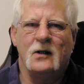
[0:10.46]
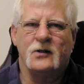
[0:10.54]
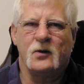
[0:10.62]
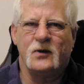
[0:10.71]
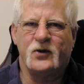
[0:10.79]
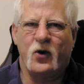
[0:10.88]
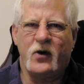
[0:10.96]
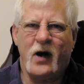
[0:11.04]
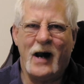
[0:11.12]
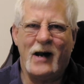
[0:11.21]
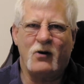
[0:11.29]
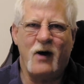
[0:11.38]
To ensure
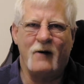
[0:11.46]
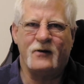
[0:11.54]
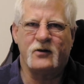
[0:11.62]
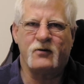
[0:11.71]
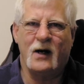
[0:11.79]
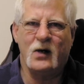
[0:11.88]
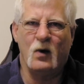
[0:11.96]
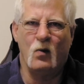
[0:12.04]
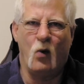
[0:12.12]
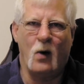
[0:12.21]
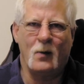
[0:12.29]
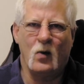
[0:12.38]
your aircraft is ready
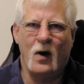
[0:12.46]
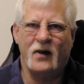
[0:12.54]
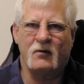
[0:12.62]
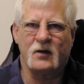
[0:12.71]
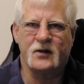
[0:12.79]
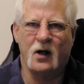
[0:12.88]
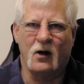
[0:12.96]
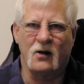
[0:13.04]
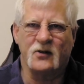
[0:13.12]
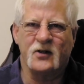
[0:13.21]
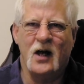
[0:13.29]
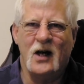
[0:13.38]
when warmer weather
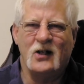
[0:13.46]
returns,